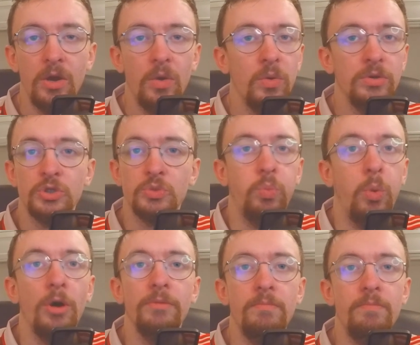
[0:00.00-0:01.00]
just
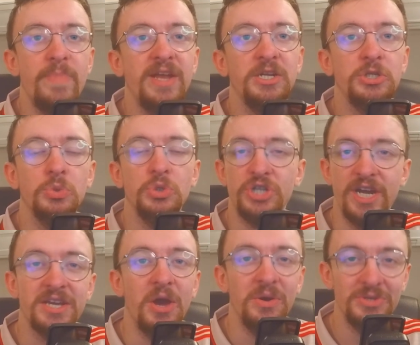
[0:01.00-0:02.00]
what mental
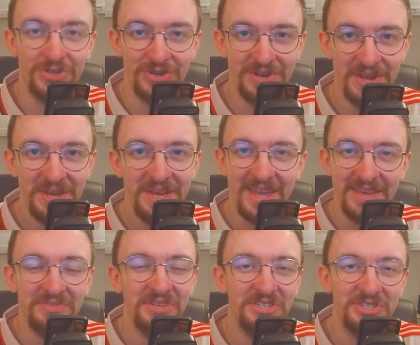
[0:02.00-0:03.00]
shit goes on in
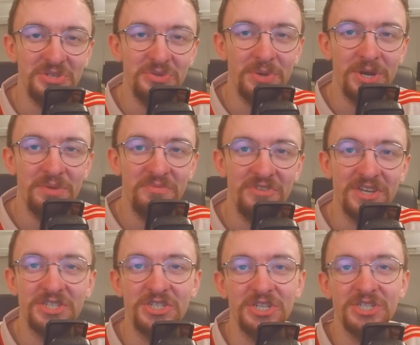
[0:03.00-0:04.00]
these two
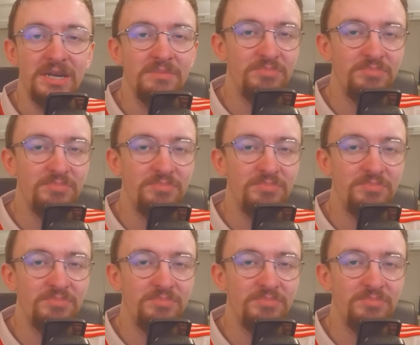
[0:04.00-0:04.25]
fixtures.